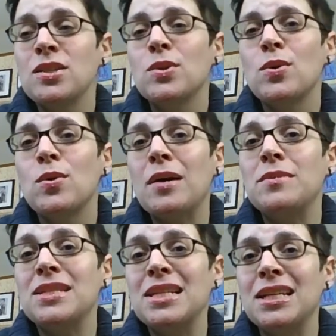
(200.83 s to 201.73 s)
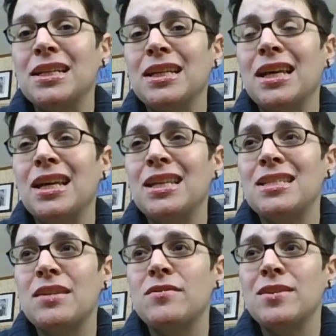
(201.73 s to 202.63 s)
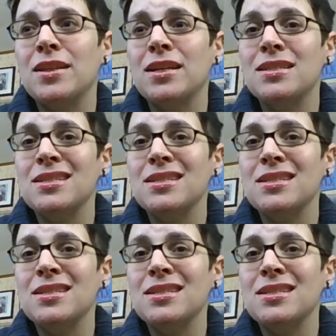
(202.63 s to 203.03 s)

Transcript: So I was thinking, instead of doing that,